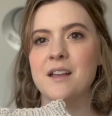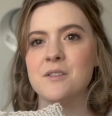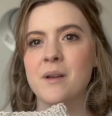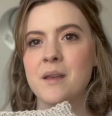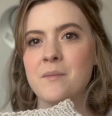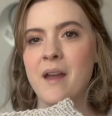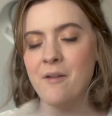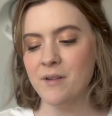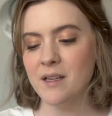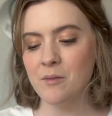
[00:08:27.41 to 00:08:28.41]
So I am
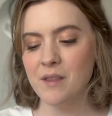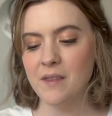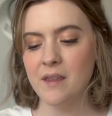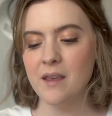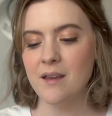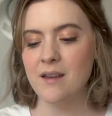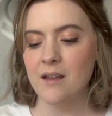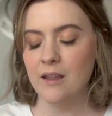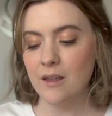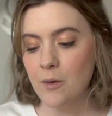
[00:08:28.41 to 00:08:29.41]
halfway done with the
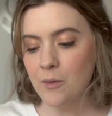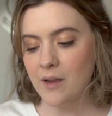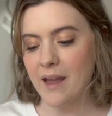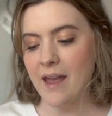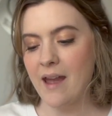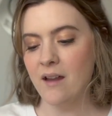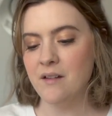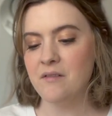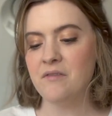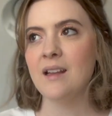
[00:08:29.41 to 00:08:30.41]
yoke. I
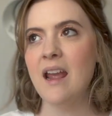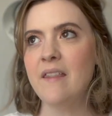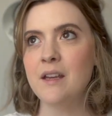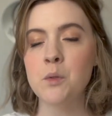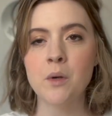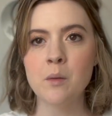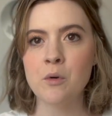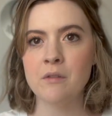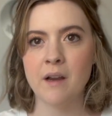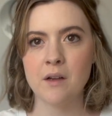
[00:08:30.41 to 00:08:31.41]
have, I think, 20
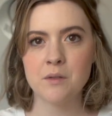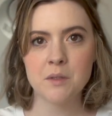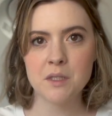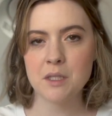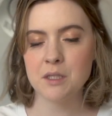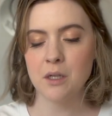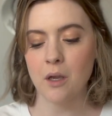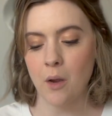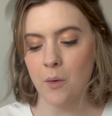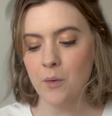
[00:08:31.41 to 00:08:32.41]
more rounds to
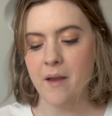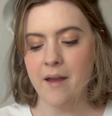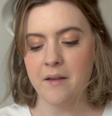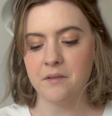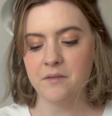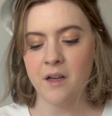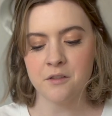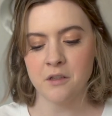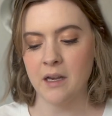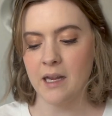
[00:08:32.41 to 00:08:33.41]
go of
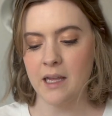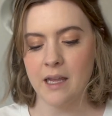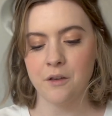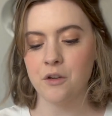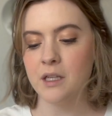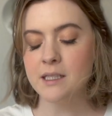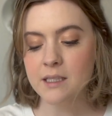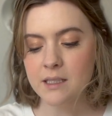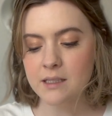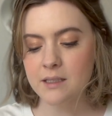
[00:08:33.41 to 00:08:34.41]
alternating end
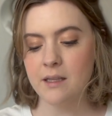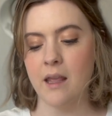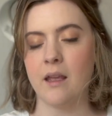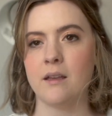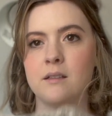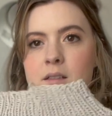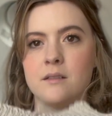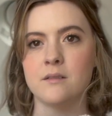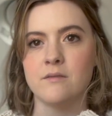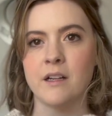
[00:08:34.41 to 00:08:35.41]
creases and
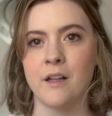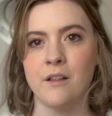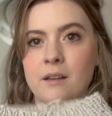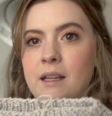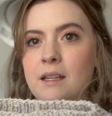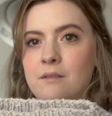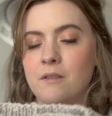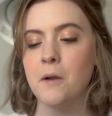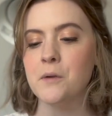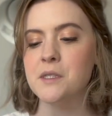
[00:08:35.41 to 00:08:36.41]
regular knit
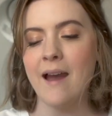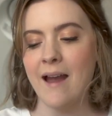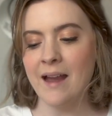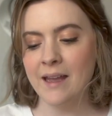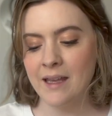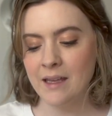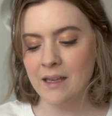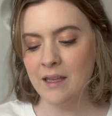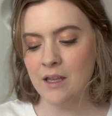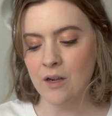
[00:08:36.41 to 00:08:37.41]
rows.
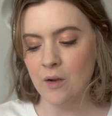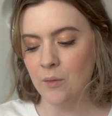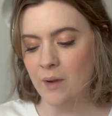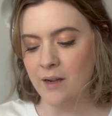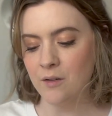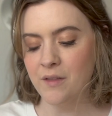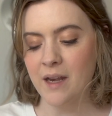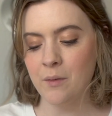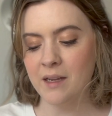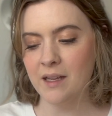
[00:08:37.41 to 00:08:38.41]
I don't know that
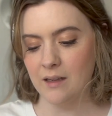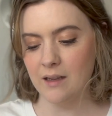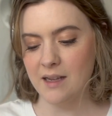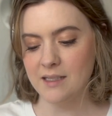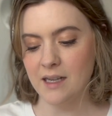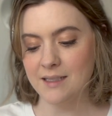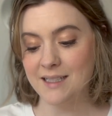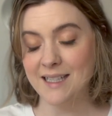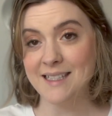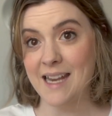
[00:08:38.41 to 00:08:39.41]
I would get it done
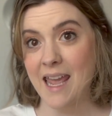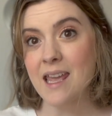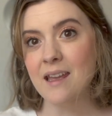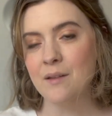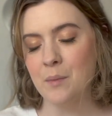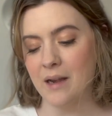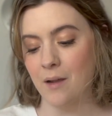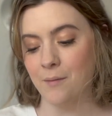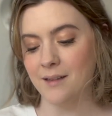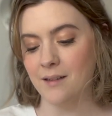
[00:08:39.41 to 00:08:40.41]
today, but
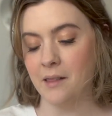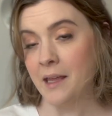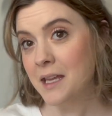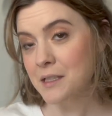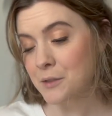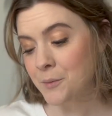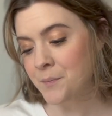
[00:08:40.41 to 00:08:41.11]
I would like to.